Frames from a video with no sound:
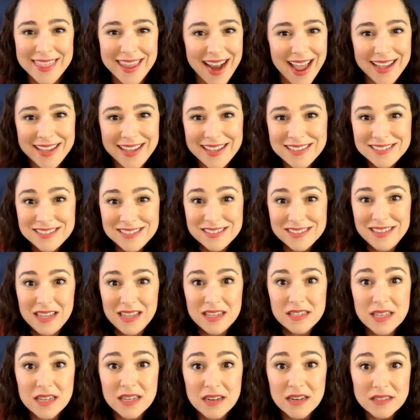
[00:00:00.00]
that I get to
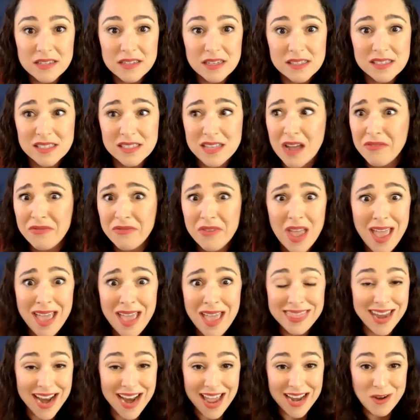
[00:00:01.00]
listen to stuff
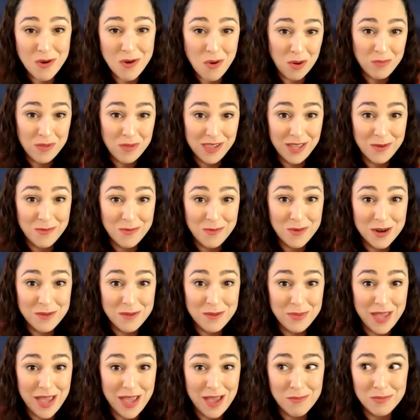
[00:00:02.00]
that I normally wouldn't
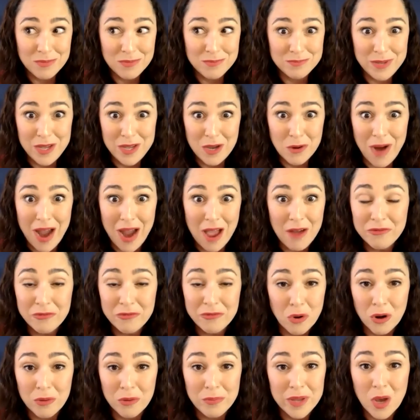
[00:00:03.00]
be around
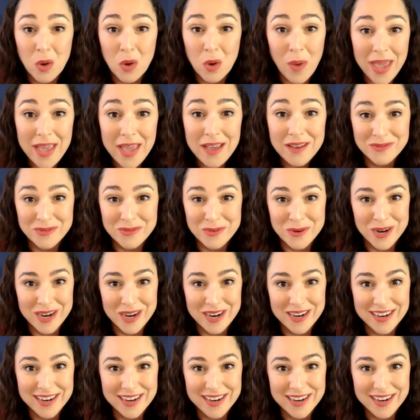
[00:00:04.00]
for or be awake for.